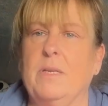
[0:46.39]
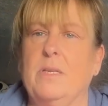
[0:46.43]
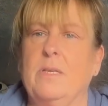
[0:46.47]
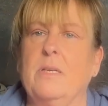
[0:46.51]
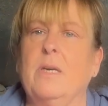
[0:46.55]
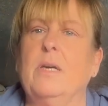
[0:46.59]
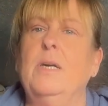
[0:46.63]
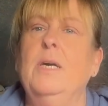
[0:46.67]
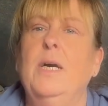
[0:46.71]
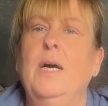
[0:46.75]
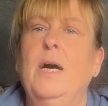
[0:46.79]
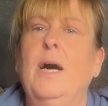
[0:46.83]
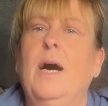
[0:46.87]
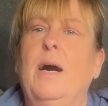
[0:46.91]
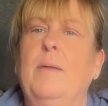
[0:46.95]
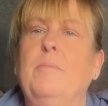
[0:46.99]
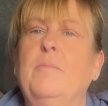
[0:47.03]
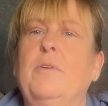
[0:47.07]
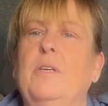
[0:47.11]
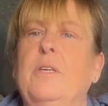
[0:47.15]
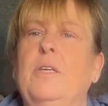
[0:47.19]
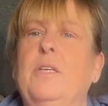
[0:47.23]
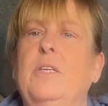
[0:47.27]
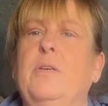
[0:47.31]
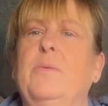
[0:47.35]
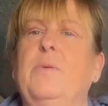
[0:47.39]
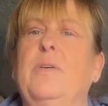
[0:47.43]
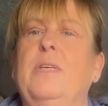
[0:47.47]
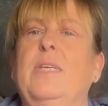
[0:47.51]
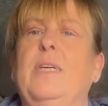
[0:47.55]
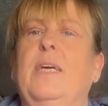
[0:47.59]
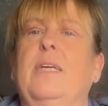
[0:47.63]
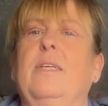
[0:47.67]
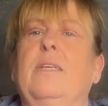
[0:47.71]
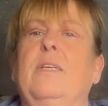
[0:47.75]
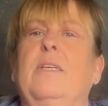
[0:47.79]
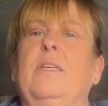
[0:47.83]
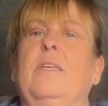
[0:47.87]
So I'm going to do his
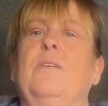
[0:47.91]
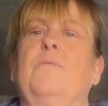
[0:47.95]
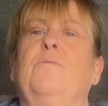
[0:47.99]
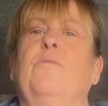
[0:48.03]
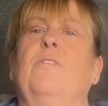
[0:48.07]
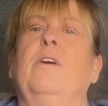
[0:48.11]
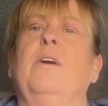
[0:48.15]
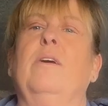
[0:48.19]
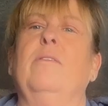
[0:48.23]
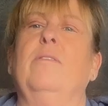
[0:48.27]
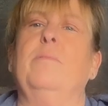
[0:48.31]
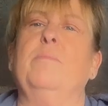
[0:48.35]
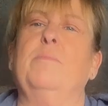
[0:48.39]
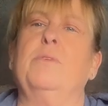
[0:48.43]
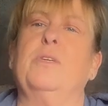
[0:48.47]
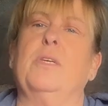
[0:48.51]
answers for him.